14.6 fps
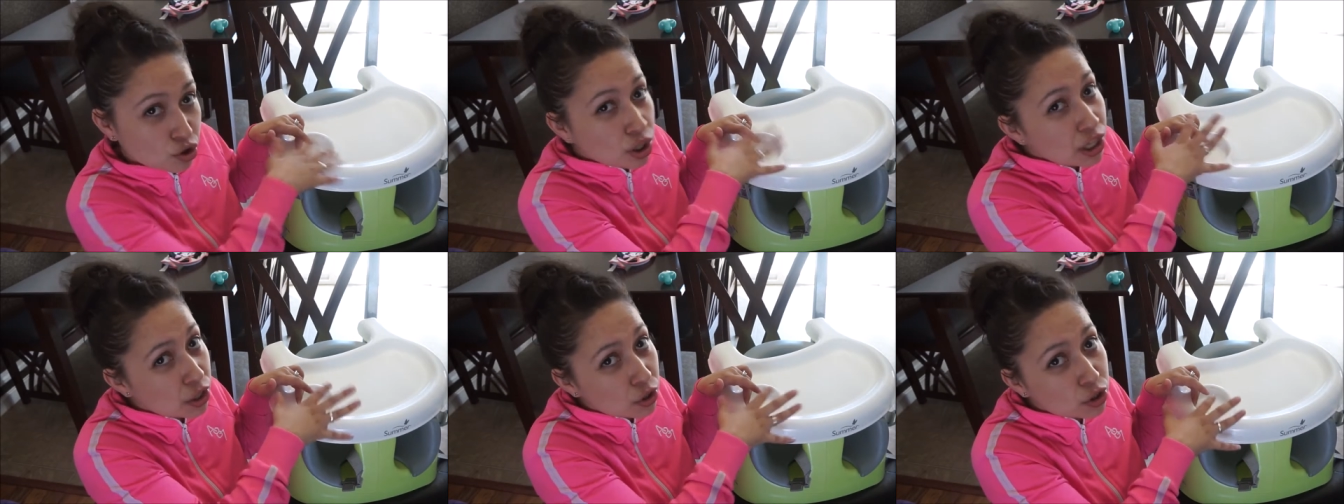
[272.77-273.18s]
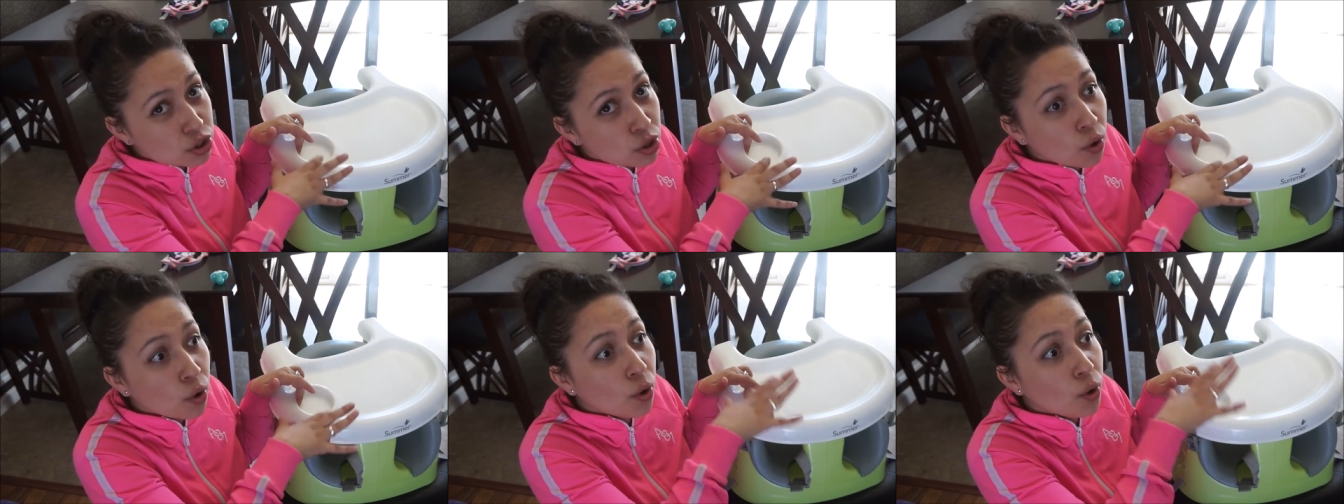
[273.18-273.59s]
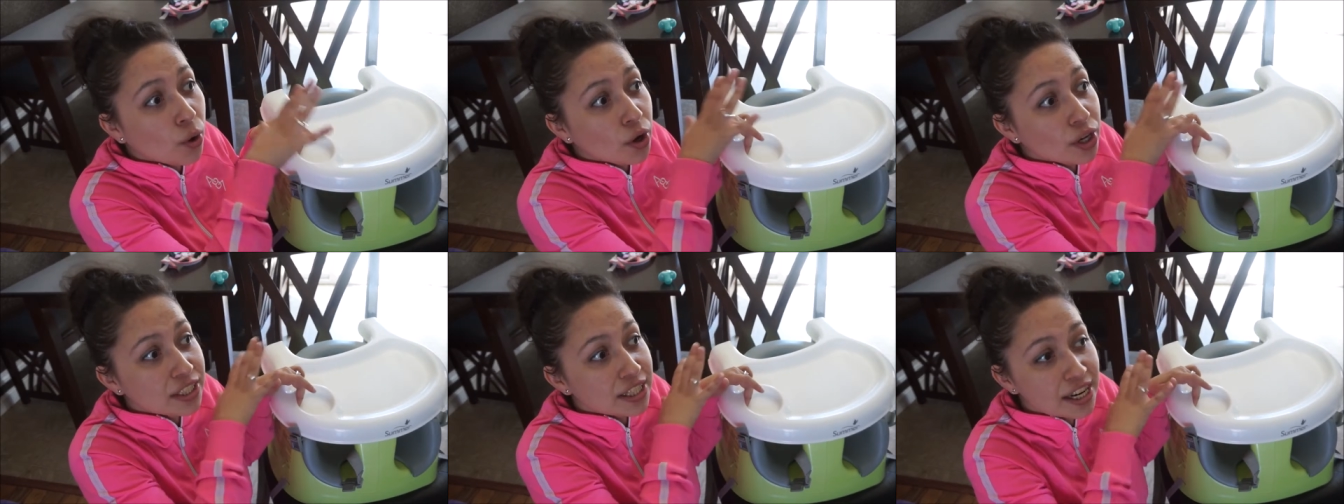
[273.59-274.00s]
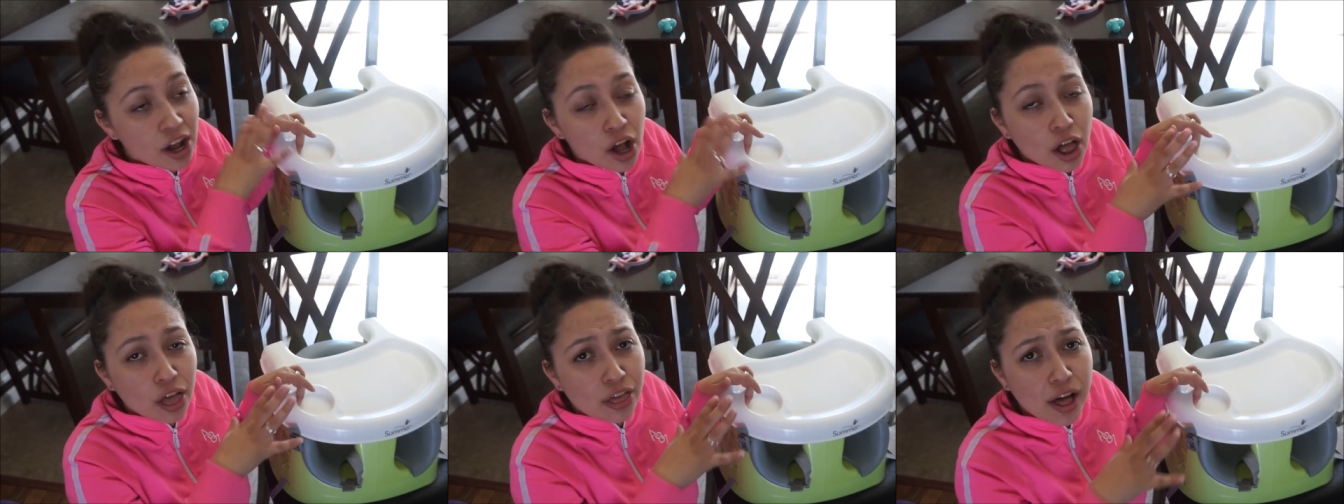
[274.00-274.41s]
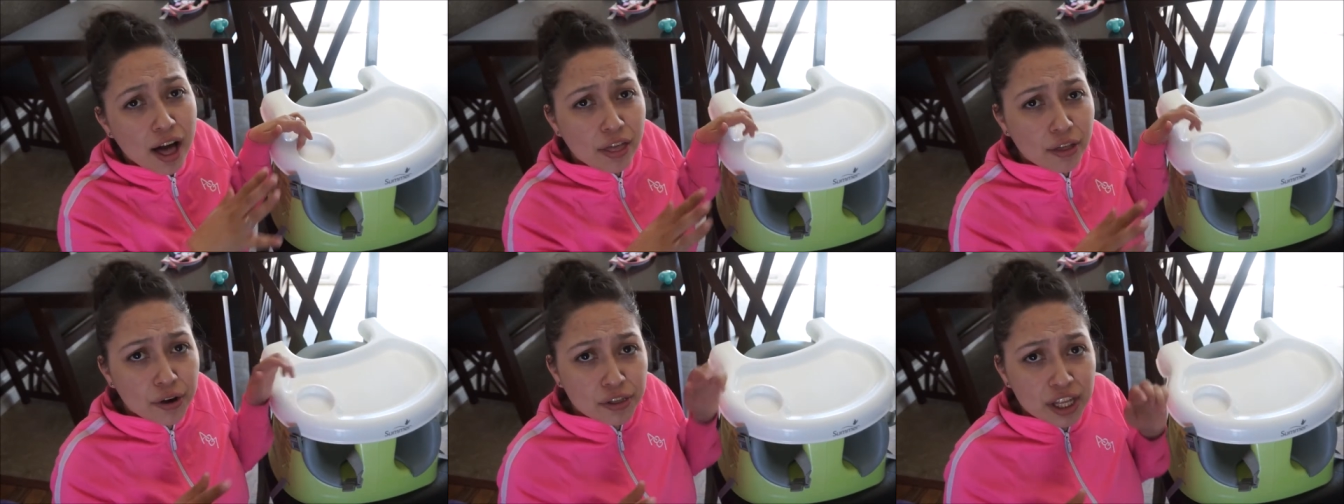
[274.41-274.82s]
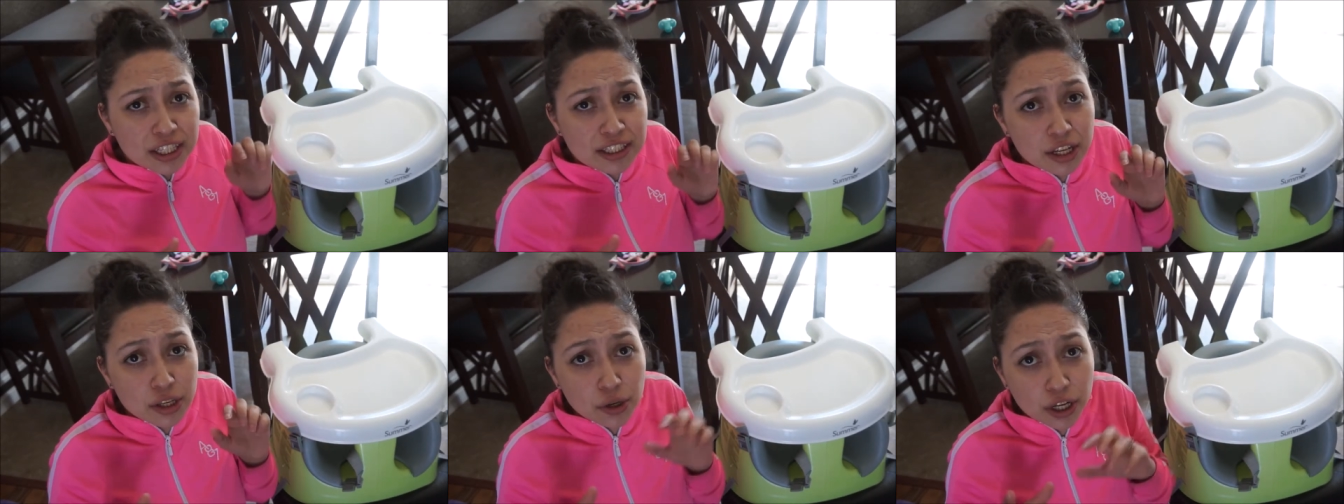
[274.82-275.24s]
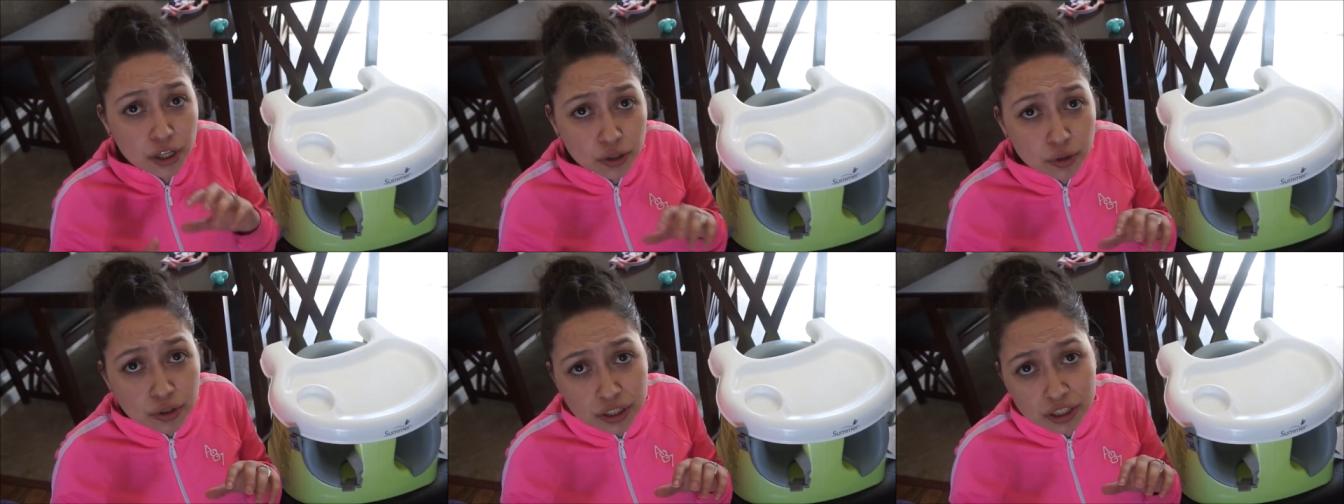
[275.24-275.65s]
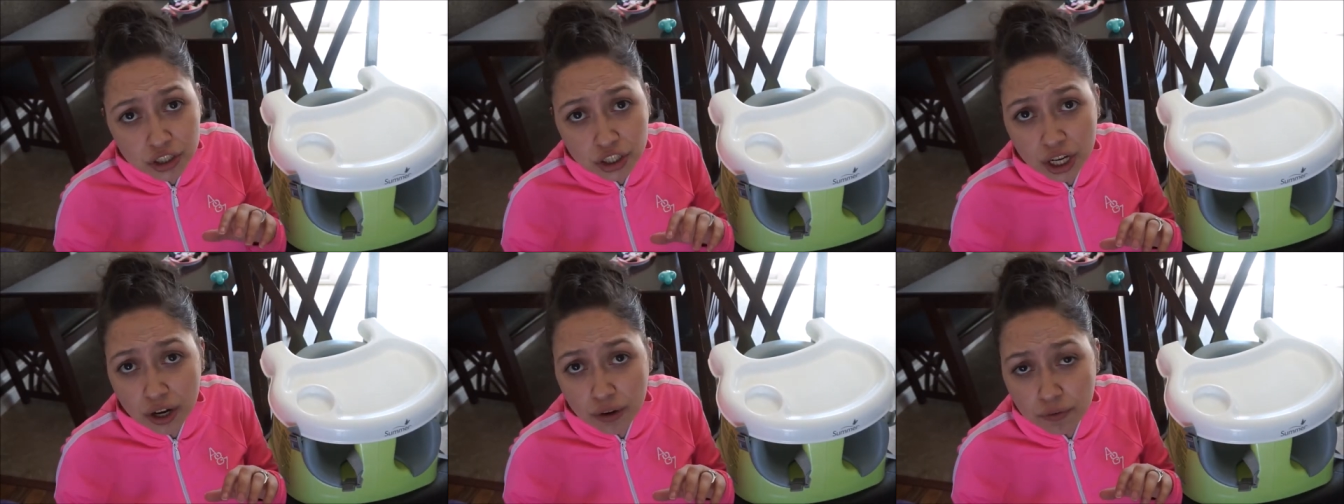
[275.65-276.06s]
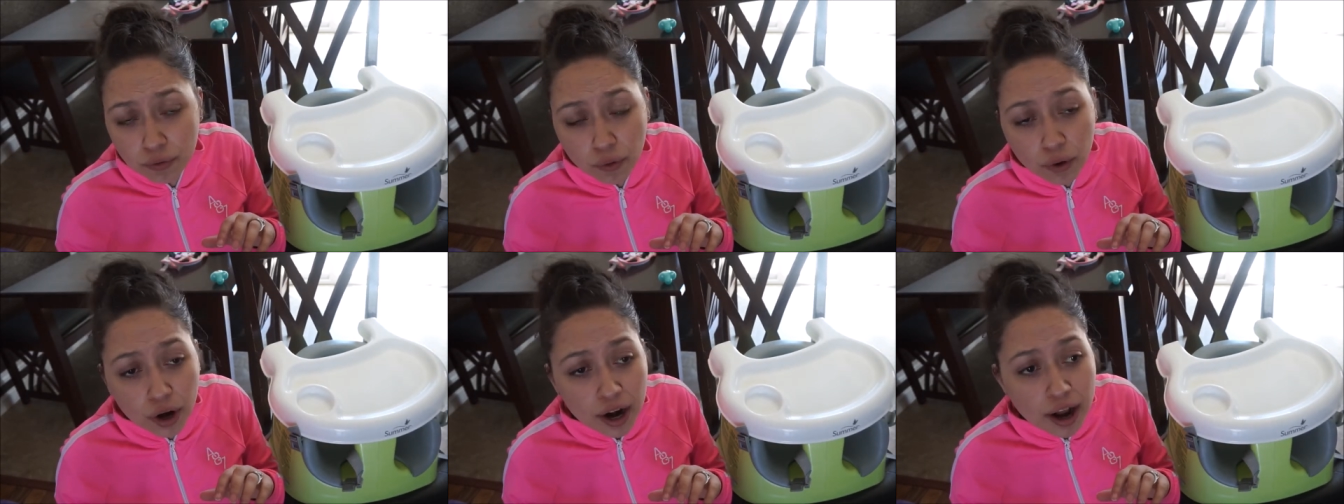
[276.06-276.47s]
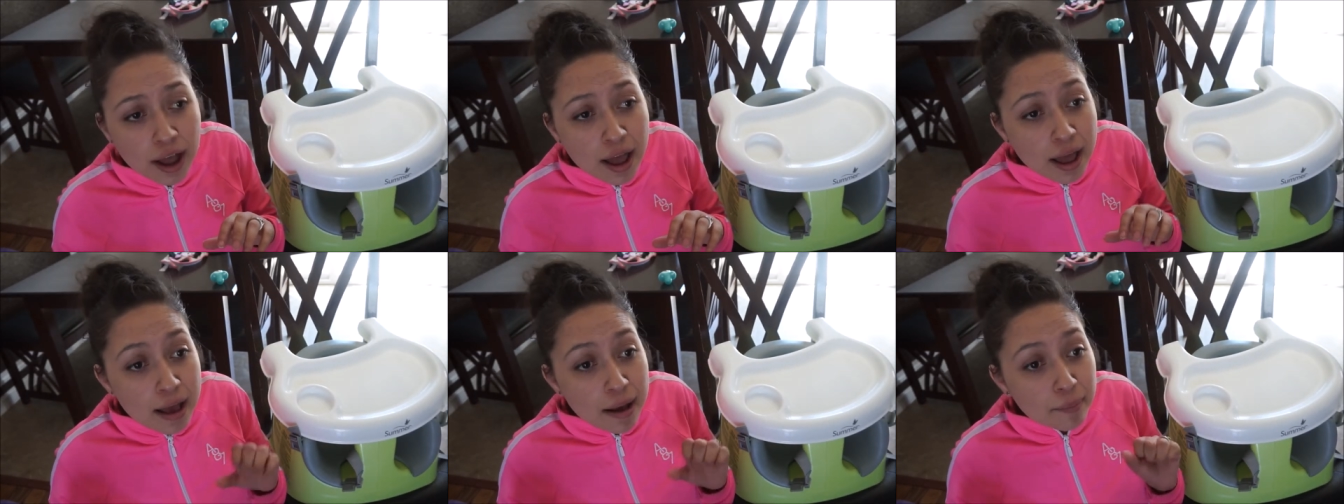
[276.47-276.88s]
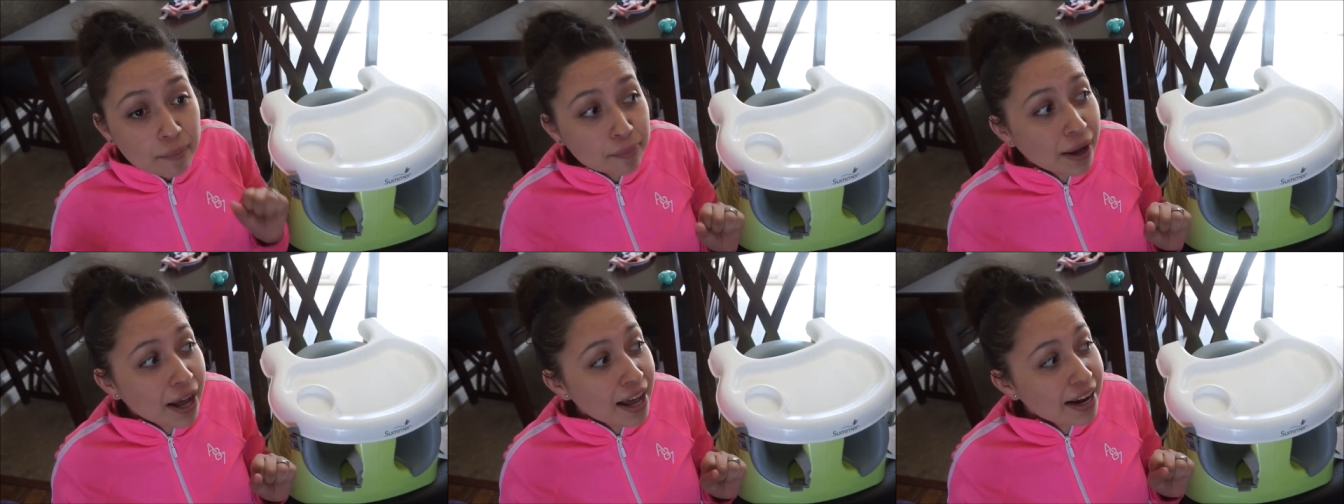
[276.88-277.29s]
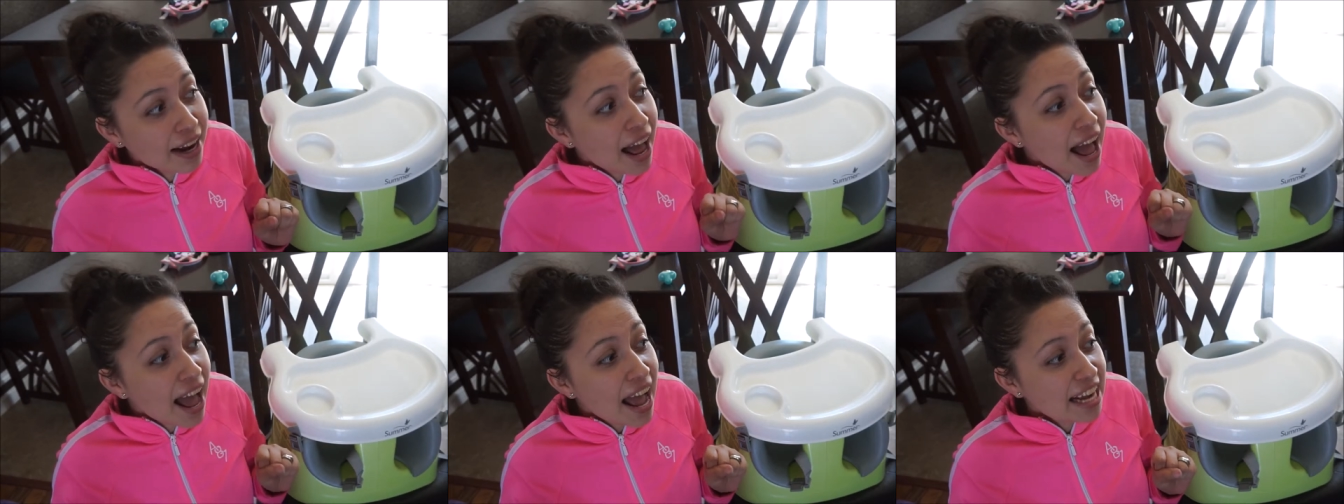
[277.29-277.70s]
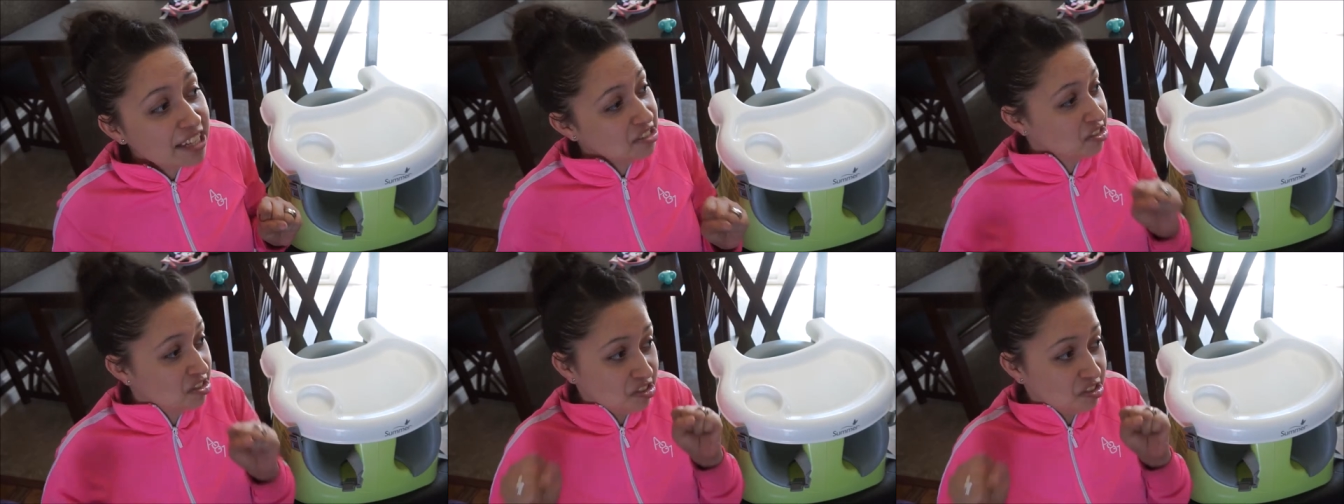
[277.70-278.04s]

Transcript: little toys and all other things that you could use the chair for. But I